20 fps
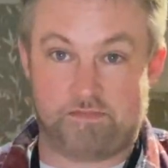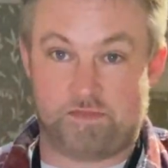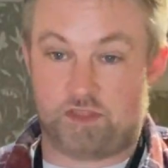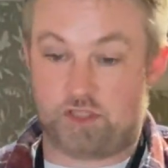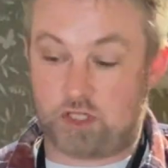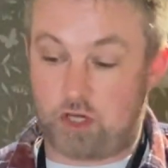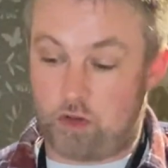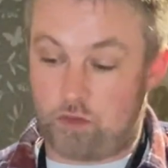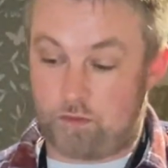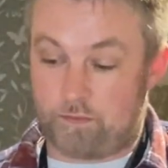
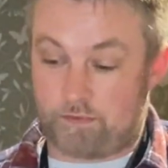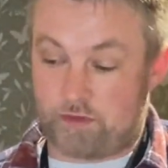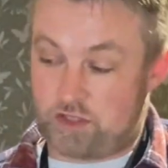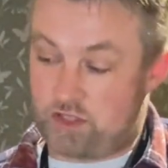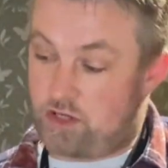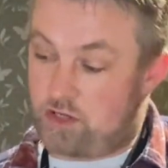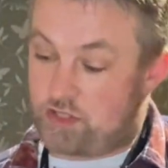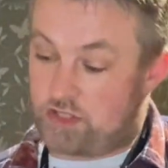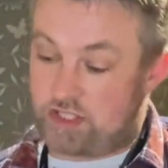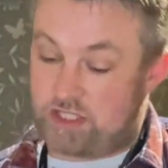So there's
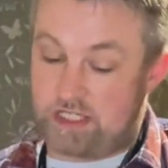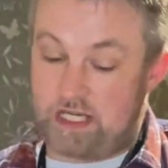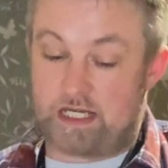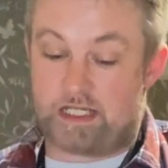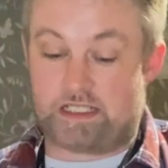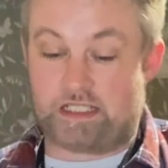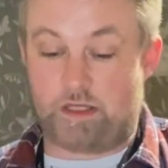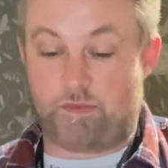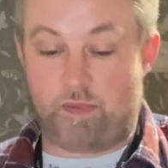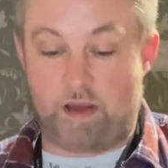not
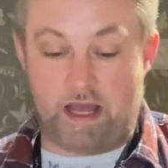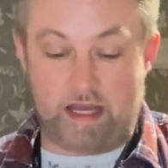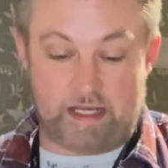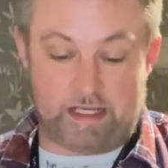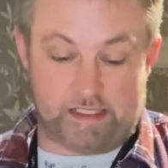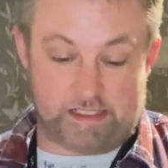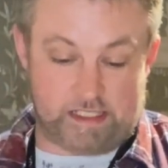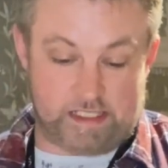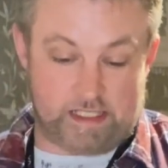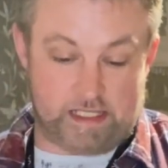60
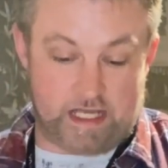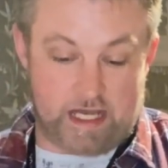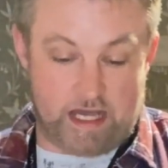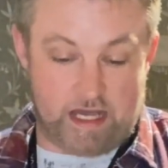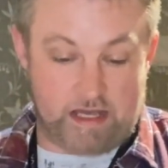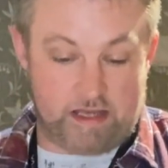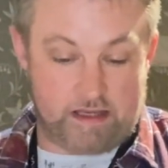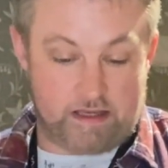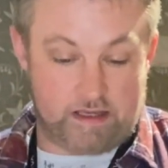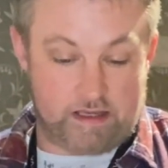packets in
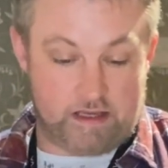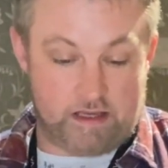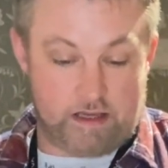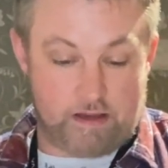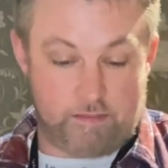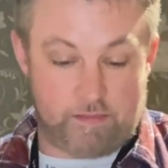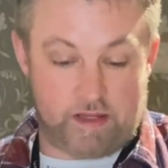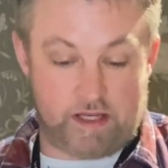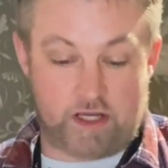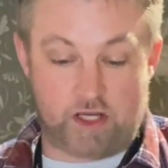there
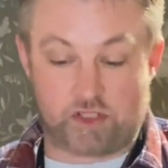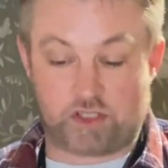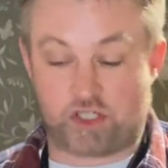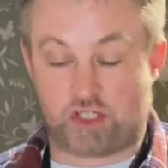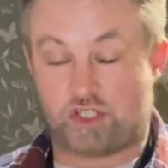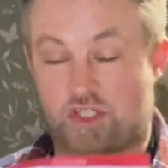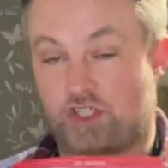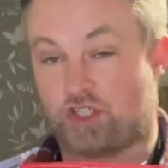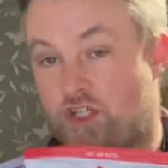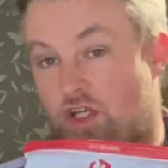because a
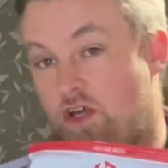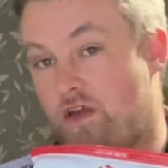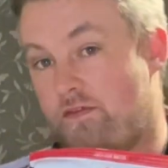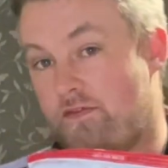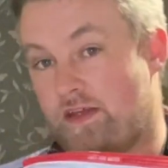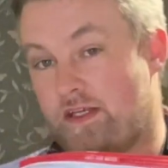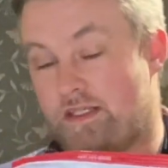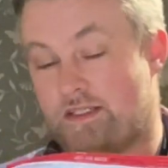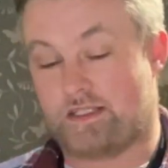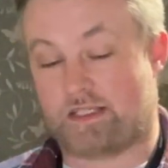
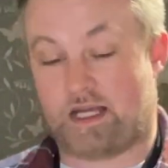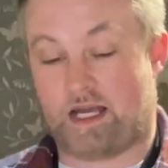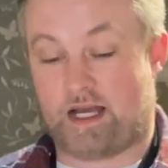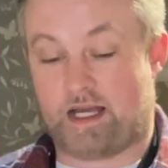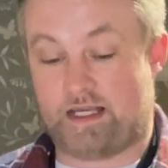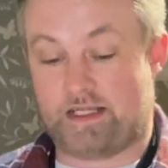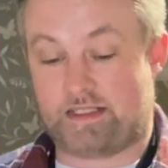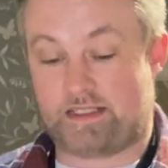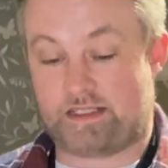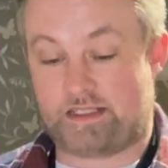serving
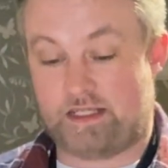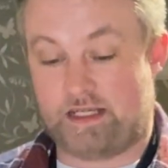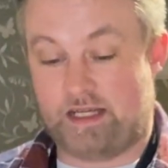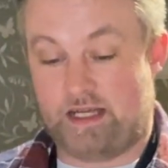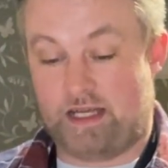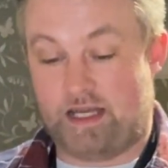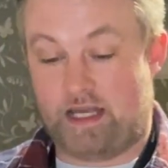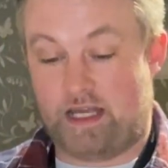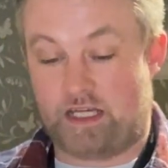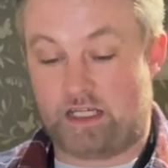size
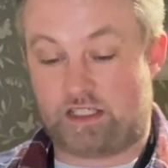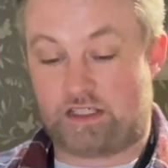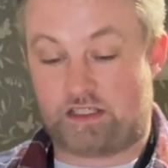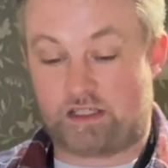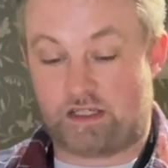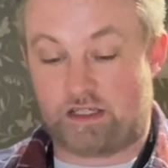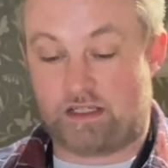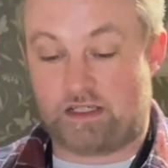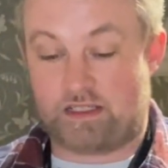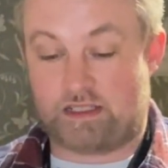is
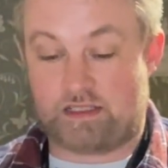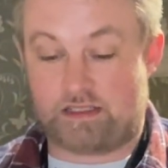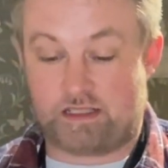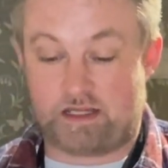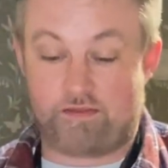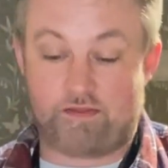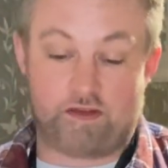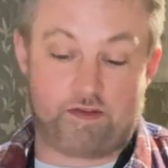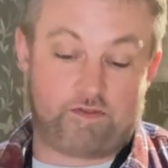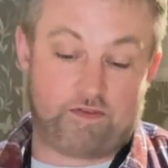
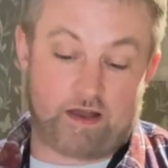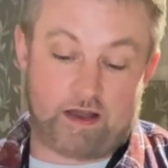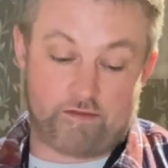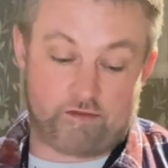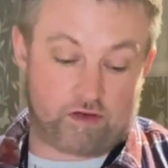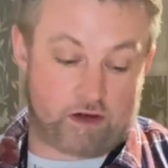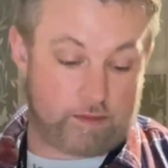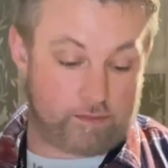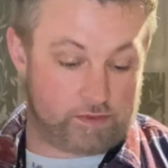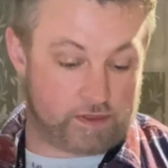75
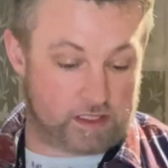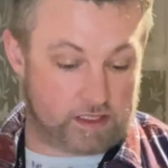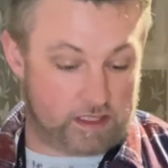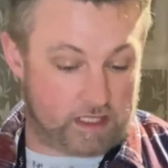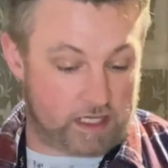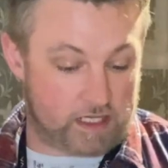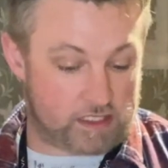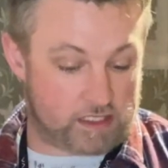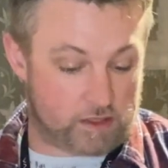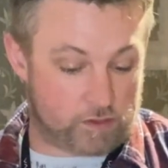grams in
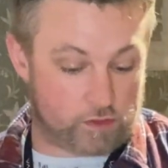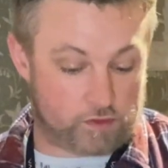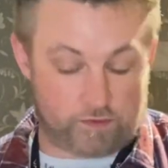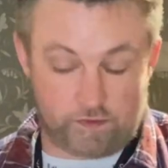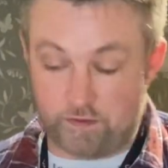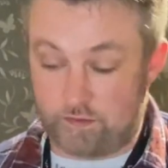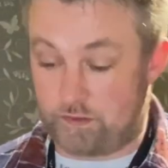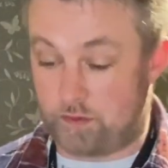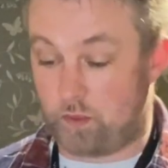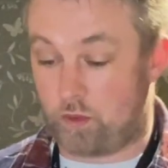this. It was
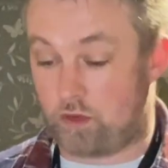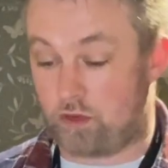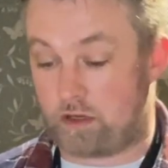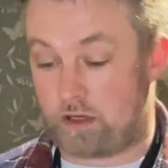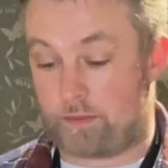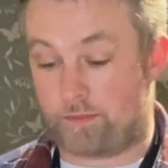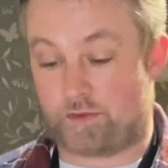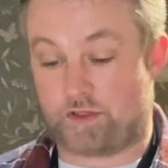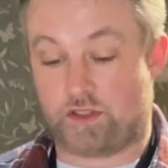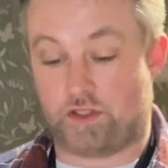51
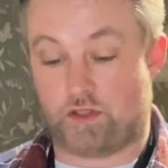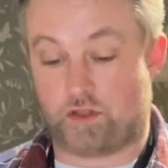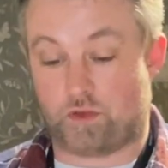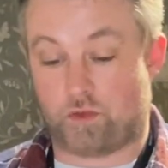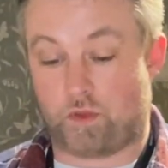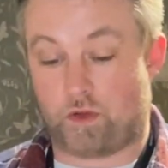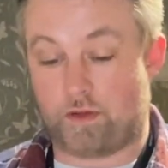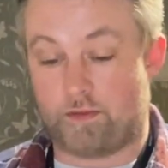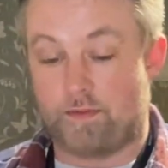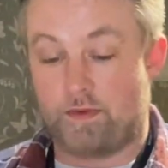grams in the other
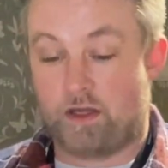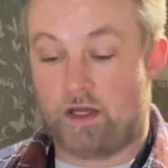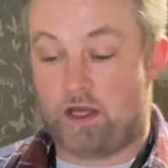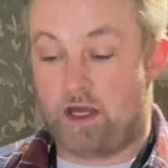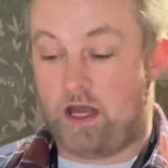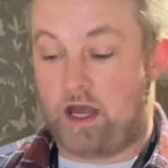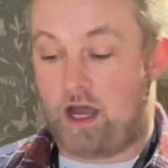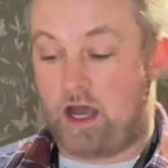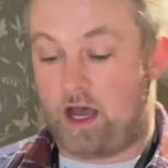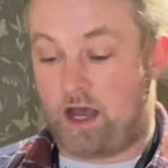one,
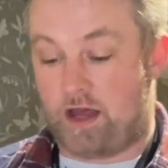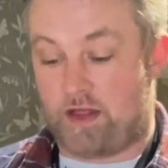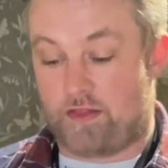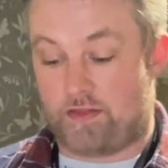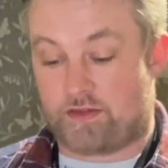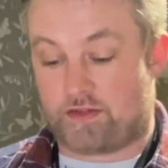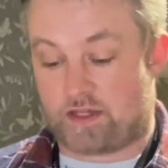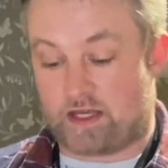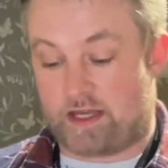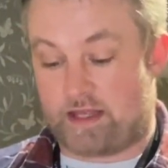
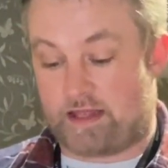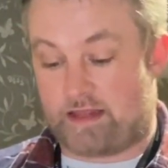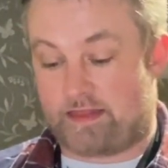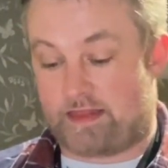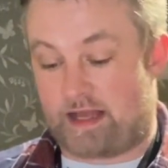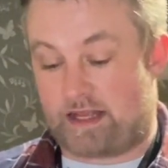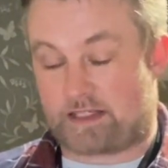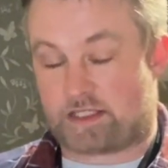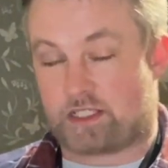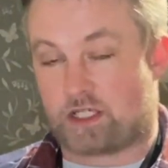and
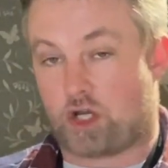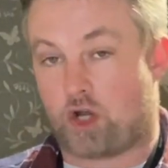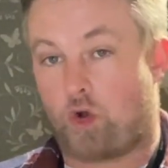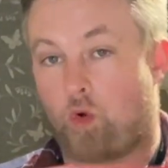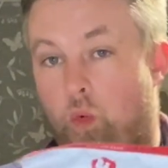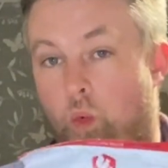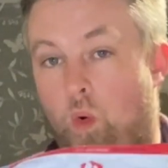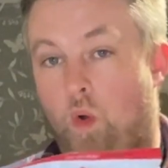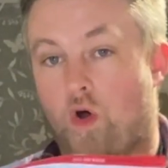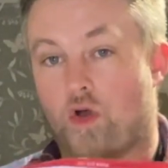that's a
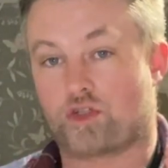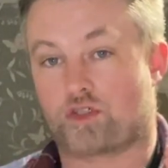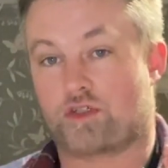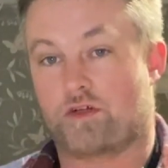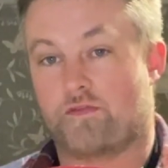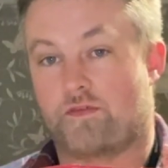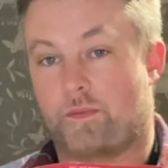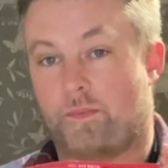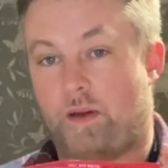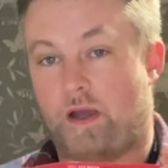quarter
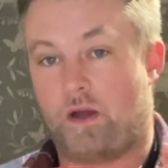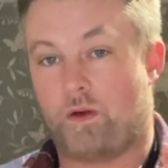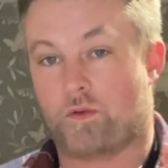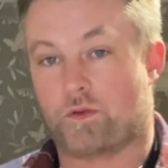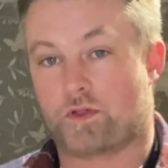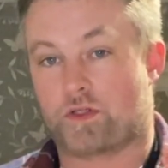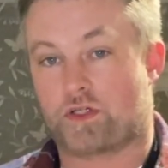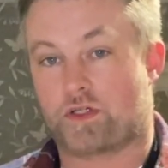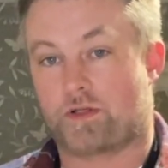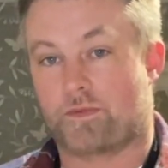of the
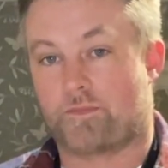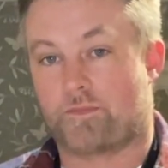pouch.